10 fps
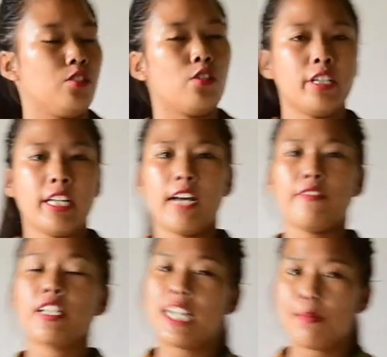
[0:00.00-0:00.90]
or they have
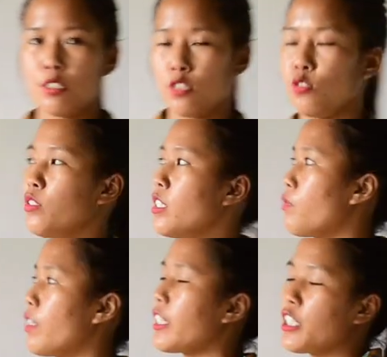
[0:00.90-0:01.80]
adapted to this
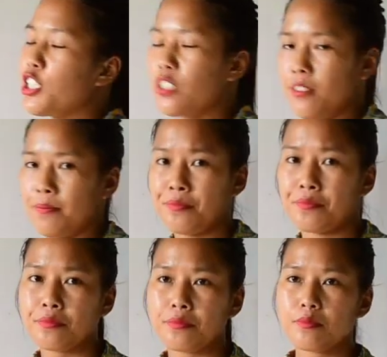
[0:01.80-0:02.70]
very condition.
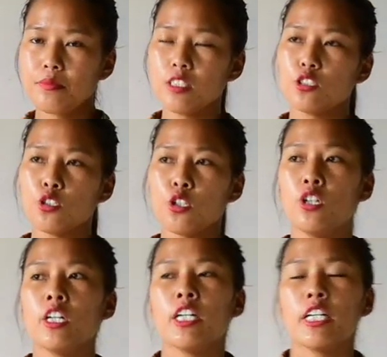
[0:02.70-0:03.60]

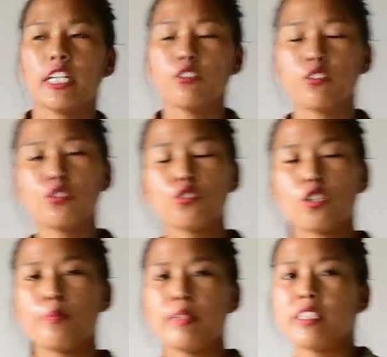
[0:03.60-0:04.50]
So in order to
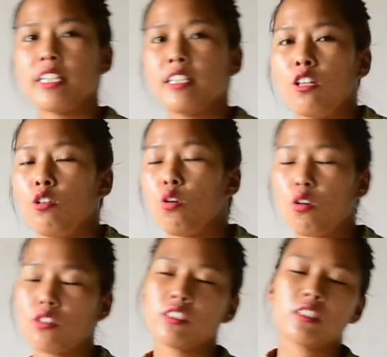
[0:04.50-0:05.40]
compensate the low
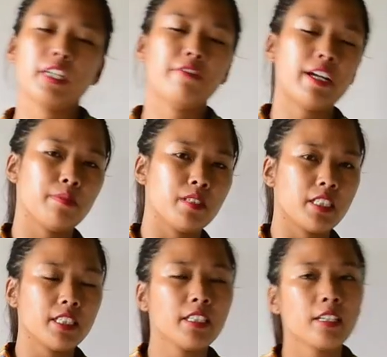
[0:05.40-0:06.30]
oxygen
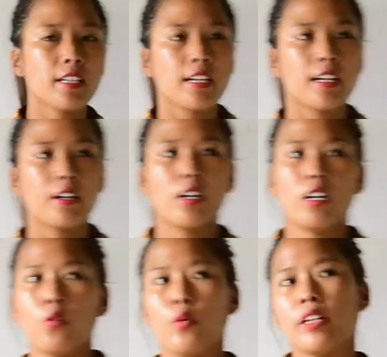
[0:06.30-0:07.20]
availability,
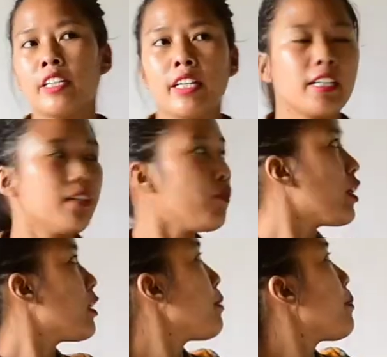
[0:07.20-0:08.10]
what
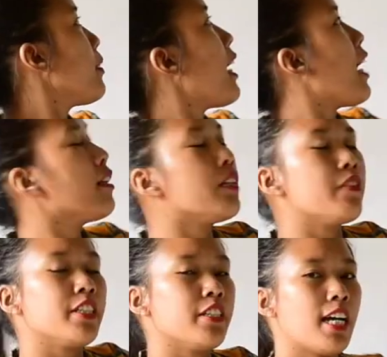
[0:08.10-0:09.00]
the people
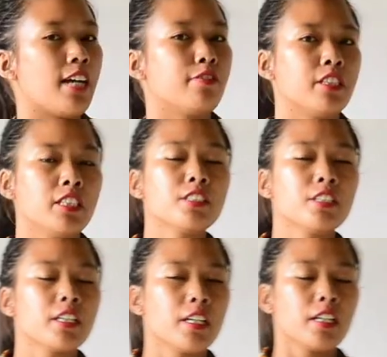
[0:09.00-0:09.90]
living there have is
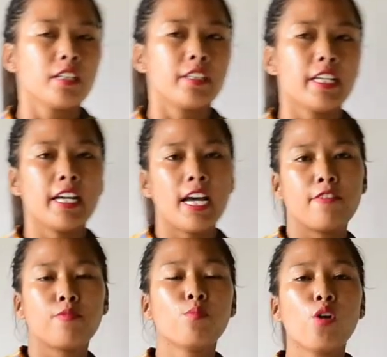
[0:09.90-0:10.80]
they
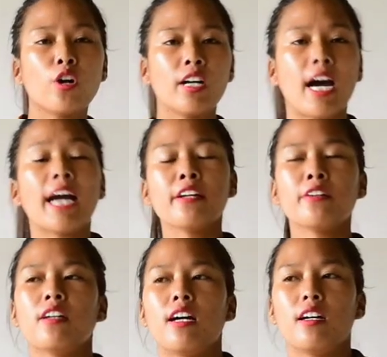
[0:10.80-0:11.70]
have
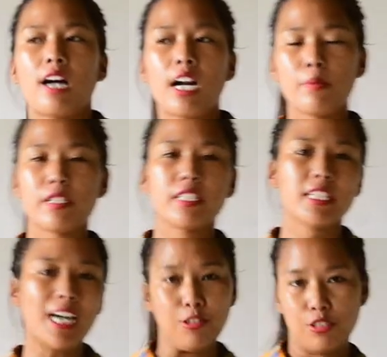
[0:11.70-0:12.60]
higher RBC
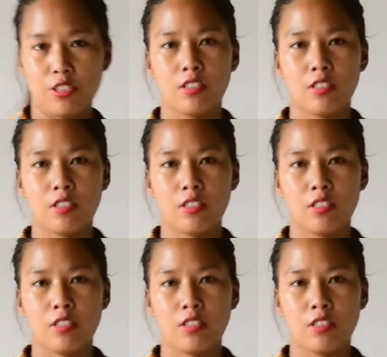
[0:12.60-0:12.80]
count.